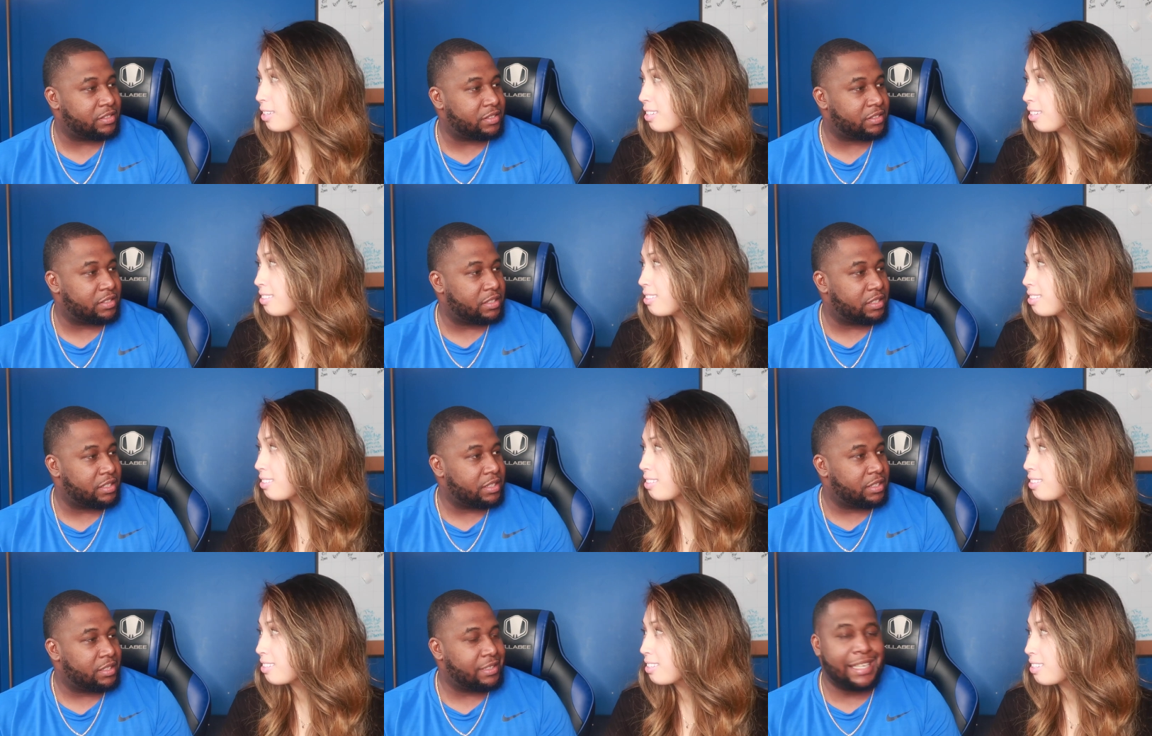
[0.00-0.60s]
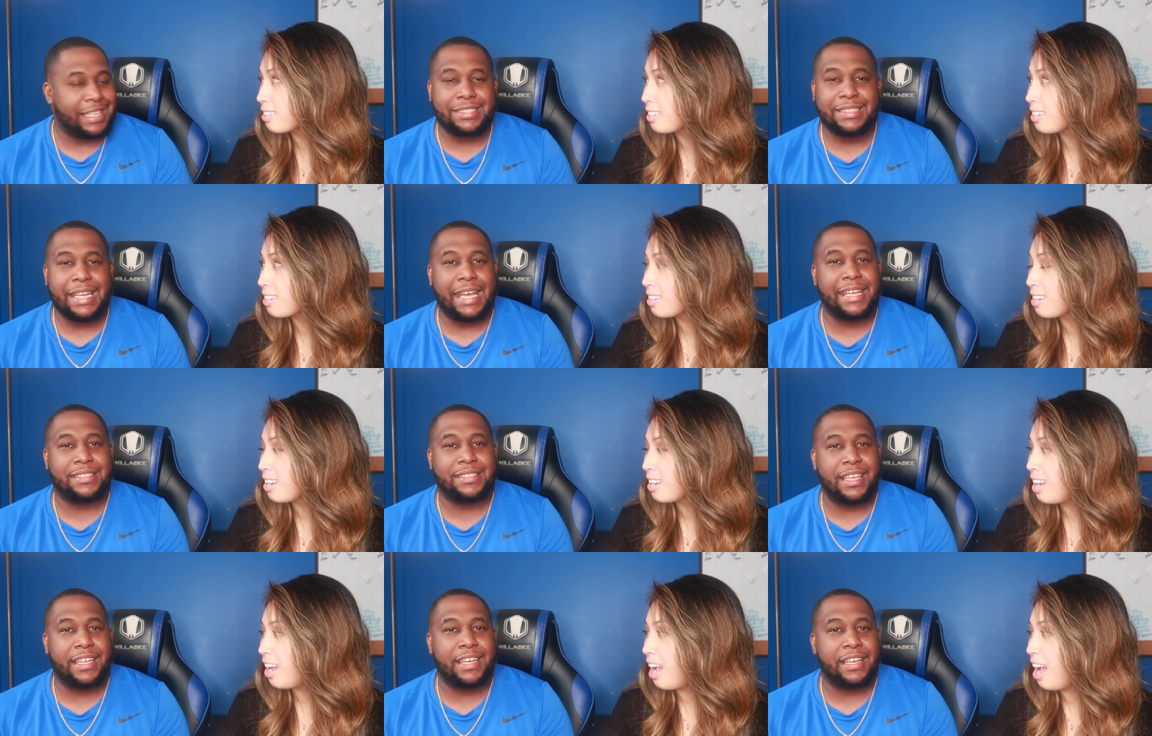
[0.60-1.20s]
Speaker 1: then. That's
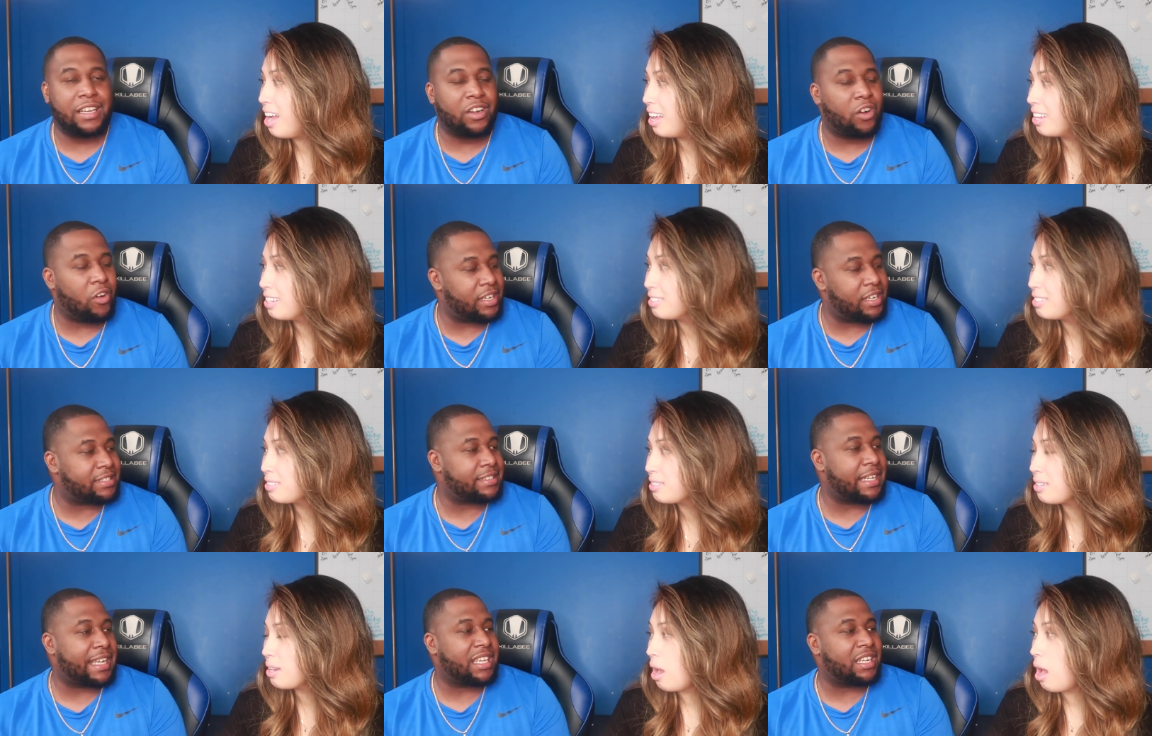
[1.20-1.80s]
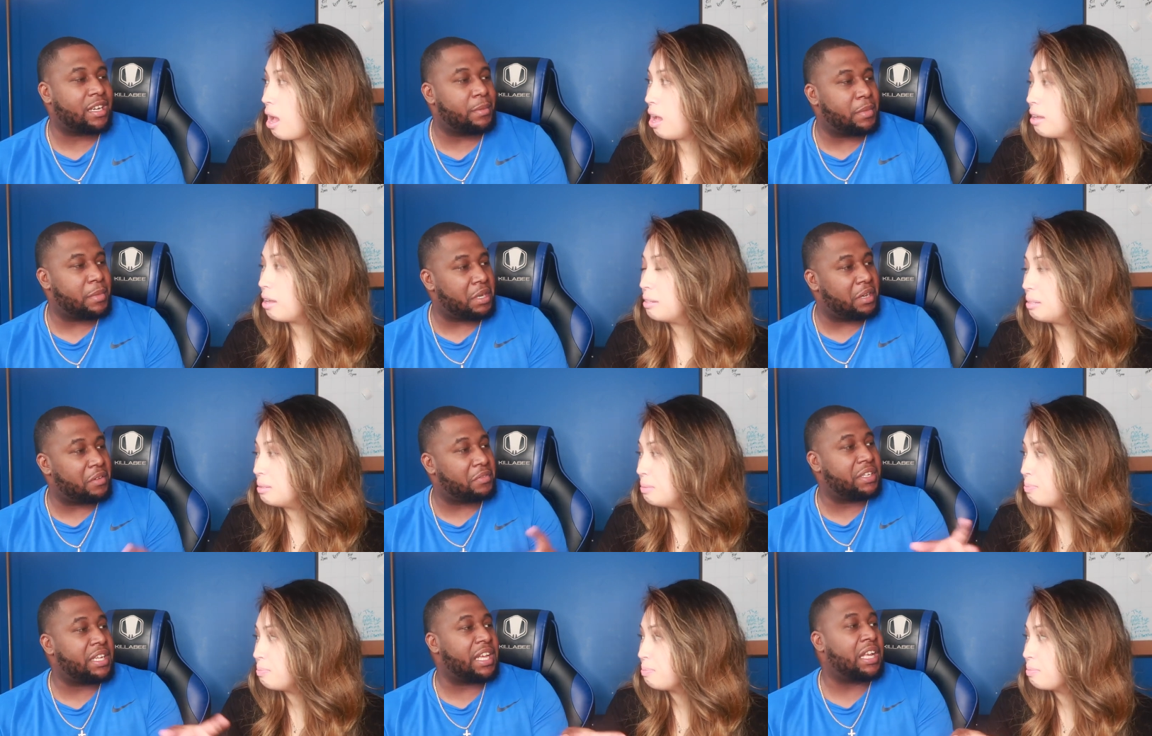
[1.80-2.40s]
not technically orange, it's like in the
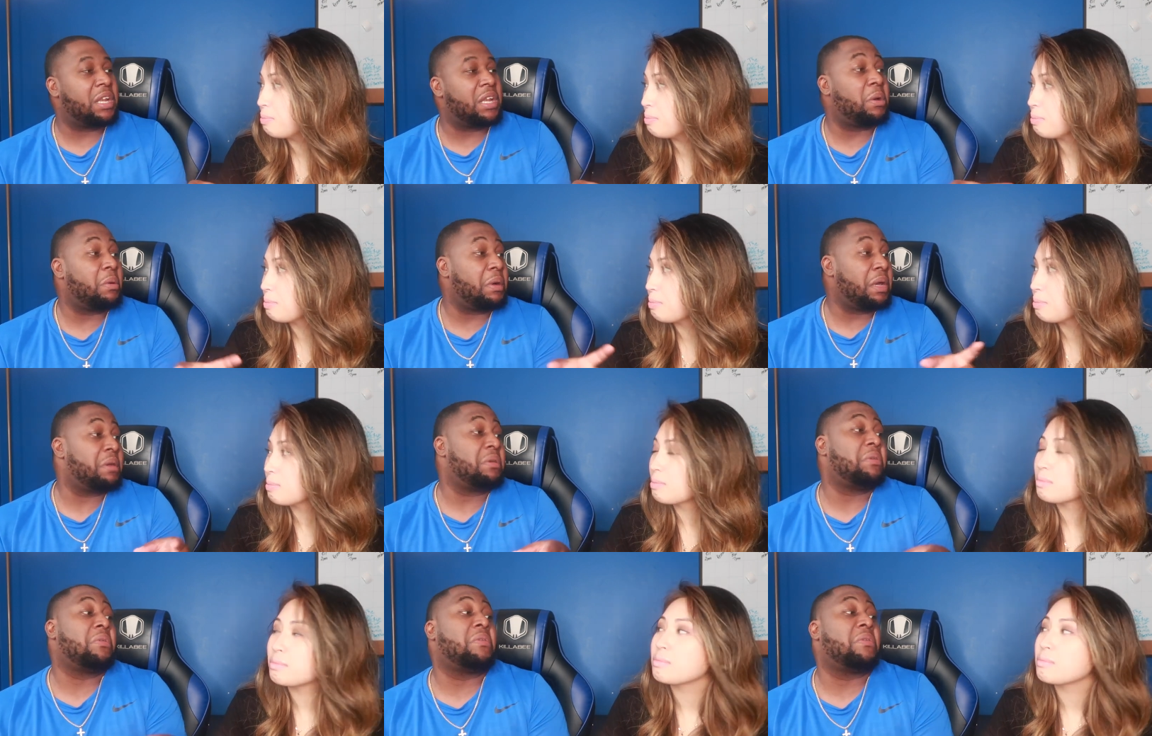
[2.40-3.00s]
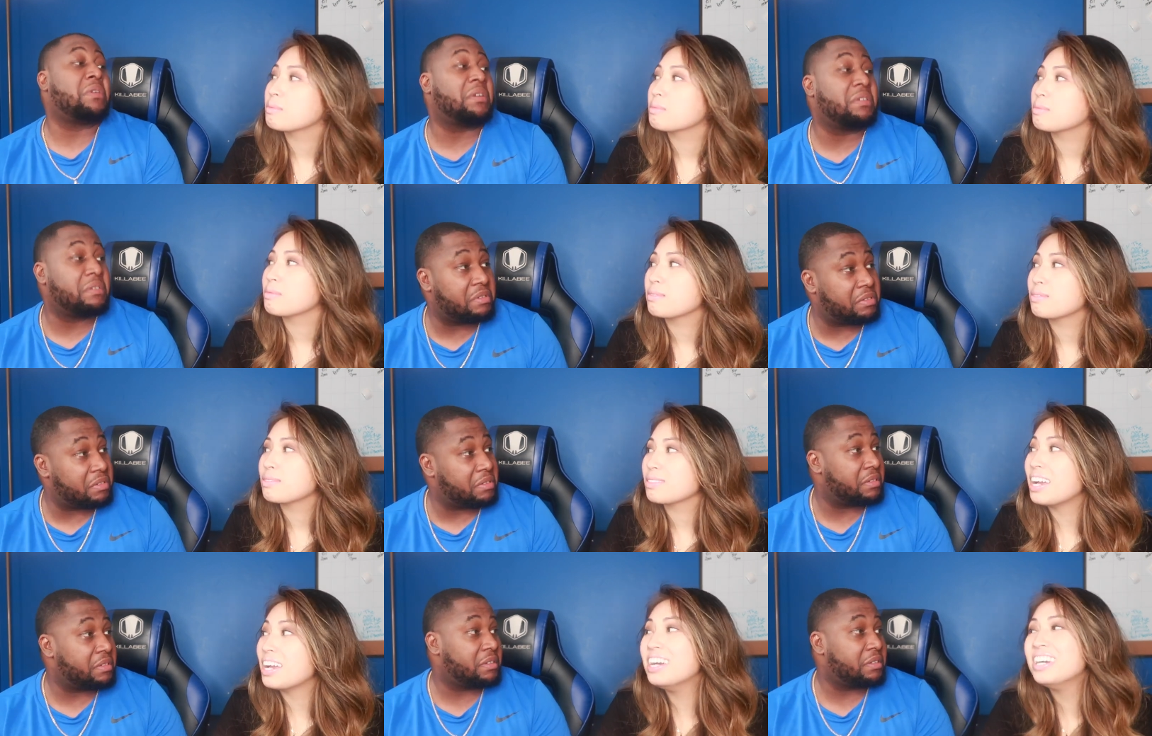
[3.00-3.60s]
middle of yellow and orange.